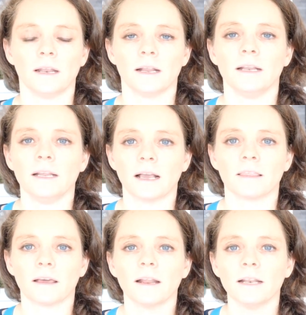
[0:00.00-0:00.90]
and I
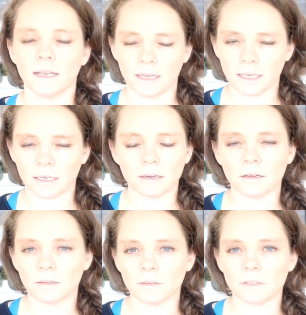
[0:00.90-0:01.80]
thought I needed
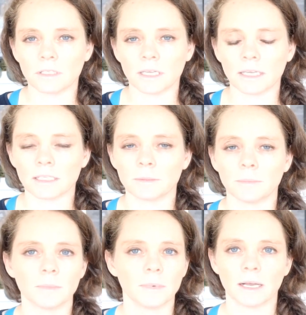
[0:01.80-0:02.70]
all those things.
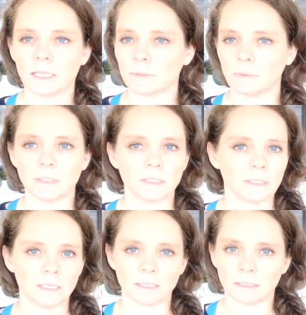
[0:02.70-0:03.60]
Guys, we
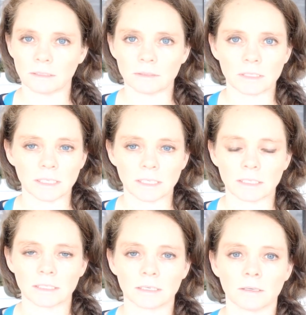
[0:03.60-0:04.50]
don't need all those
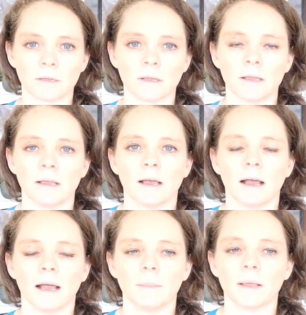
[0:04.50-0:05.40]
things.
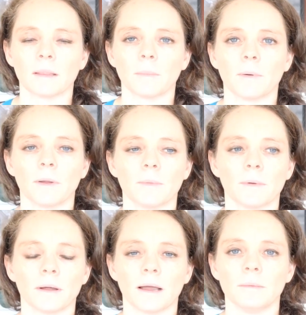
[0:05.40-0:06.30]
I'm at the point
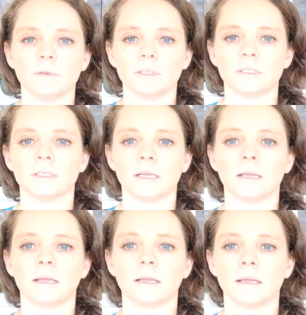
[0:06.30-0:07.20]
where I'm just
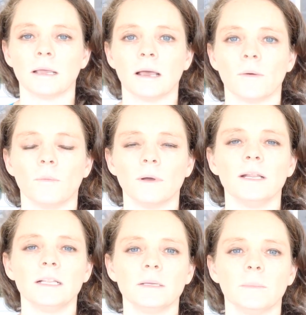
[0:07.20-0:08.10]

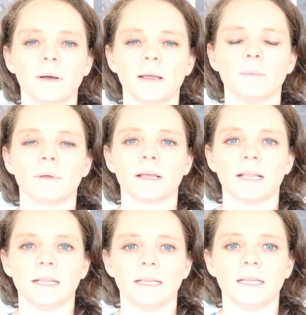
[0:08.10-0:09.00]
wanting to buy what
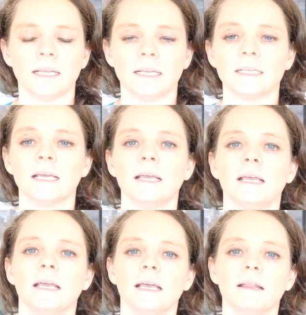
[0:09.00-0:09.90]
I need,
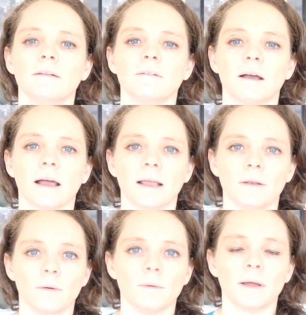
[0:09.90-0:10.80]
and I
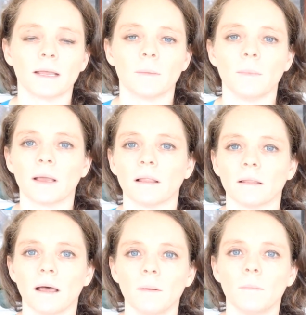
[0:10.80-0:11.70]
know I could make a
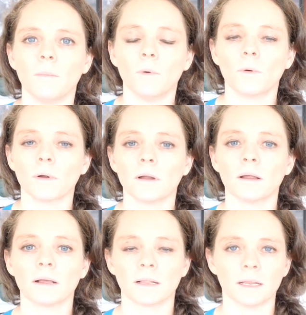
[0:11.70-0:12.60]
lot more
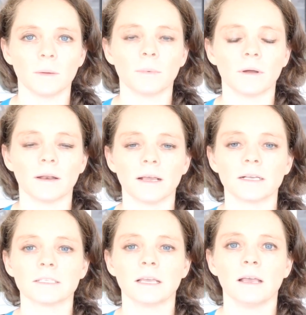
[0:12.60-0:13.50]
cleaning
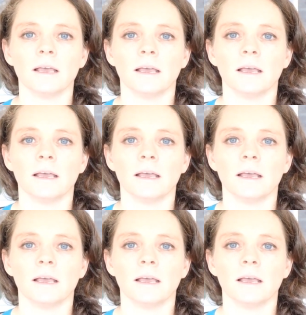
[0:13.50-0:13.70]
products